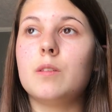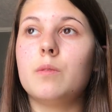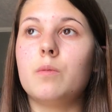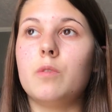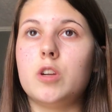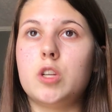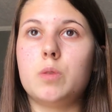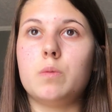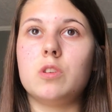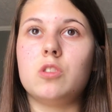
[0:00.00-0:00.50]

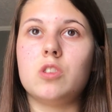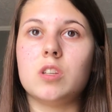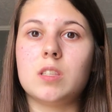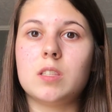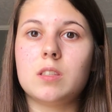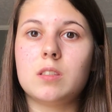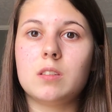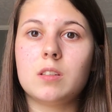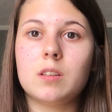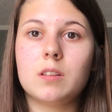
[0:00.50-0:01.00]
which was
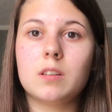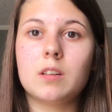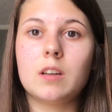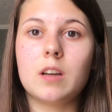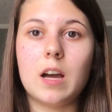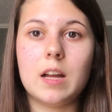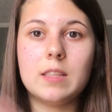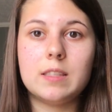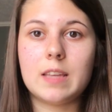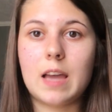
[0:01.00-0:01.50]
just
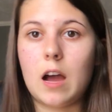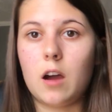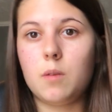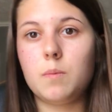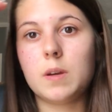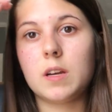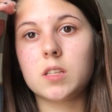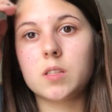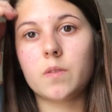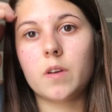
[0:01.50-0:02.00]
cut
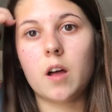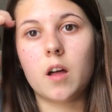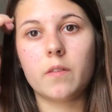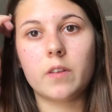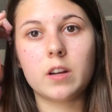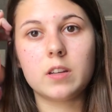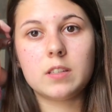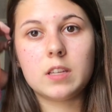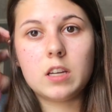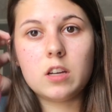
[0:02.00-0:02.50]
down because of all of
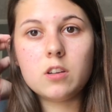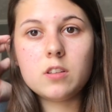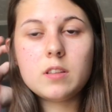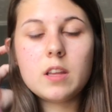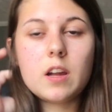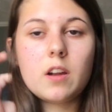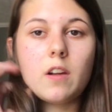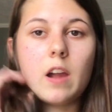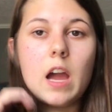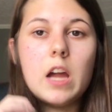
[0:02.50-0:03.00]
our seniors
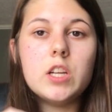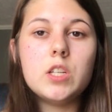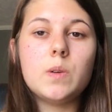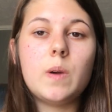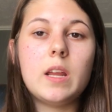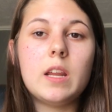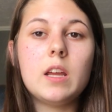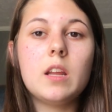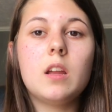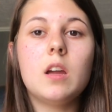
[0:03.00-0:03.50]
that
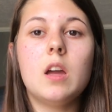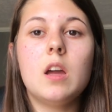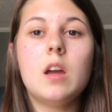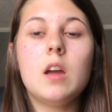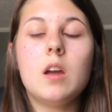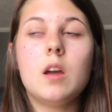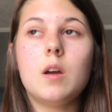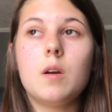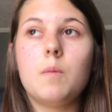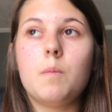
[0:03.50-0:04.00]
graduated.
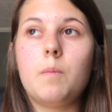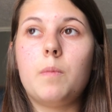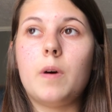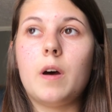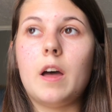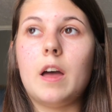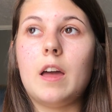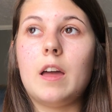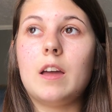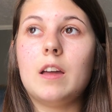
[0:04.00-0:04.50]

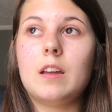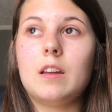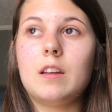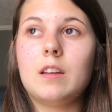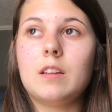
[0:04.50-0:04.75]
But